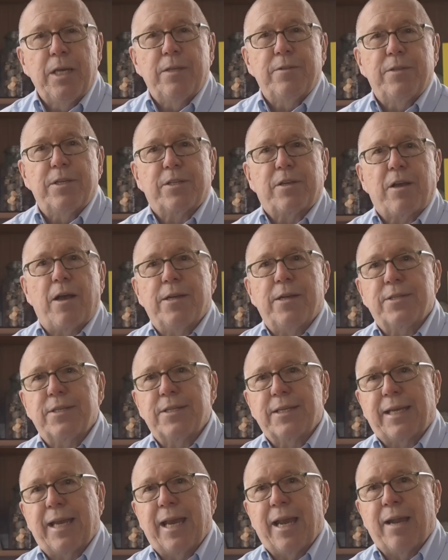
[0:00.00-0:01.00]
This
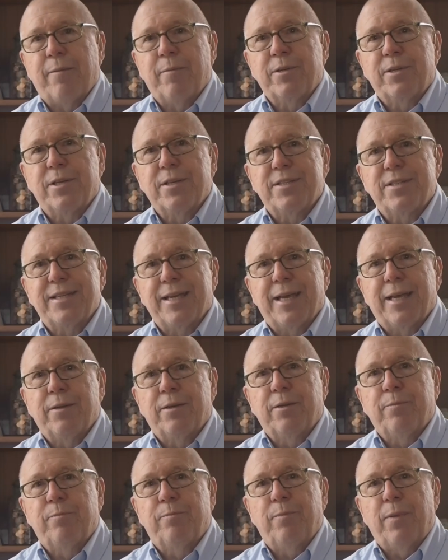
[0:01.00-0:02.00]
causes the camera to
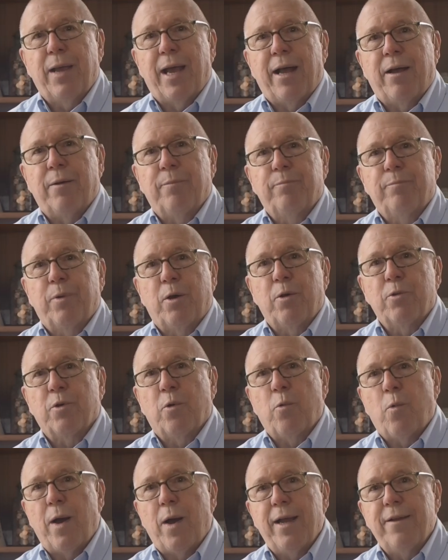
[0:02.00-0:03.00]
send out both a
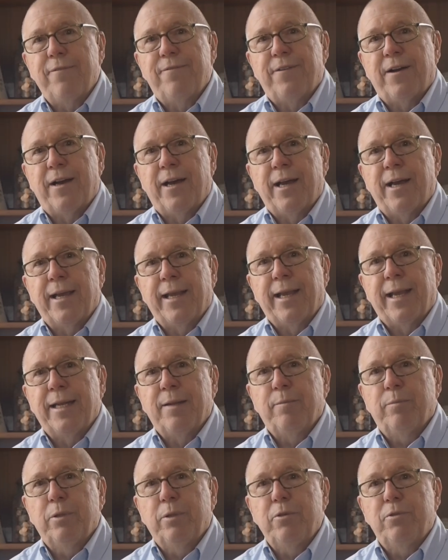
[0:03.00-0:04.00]
Wi-Fi
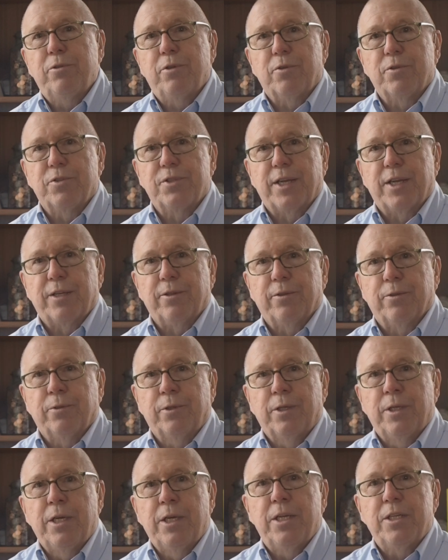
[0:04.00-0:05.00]
and a Bluetooth
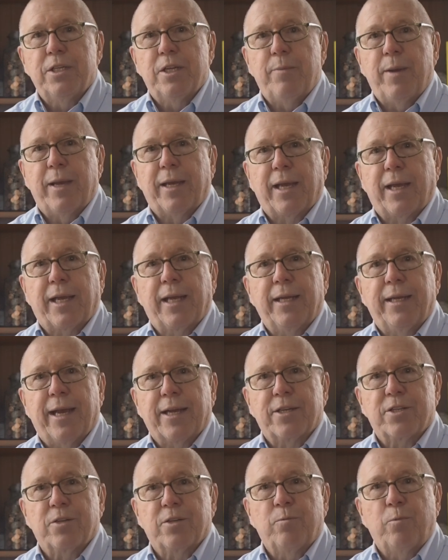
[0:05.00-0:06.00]
signal to make a
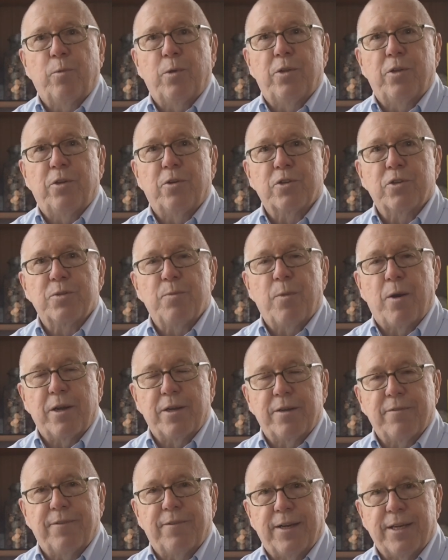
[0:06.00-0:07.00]
connection with your
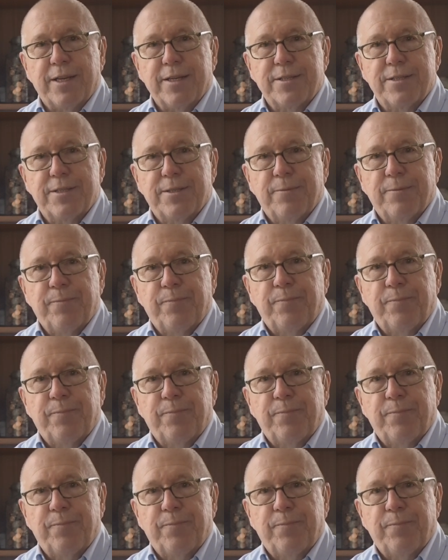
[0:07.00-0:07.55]
smart device.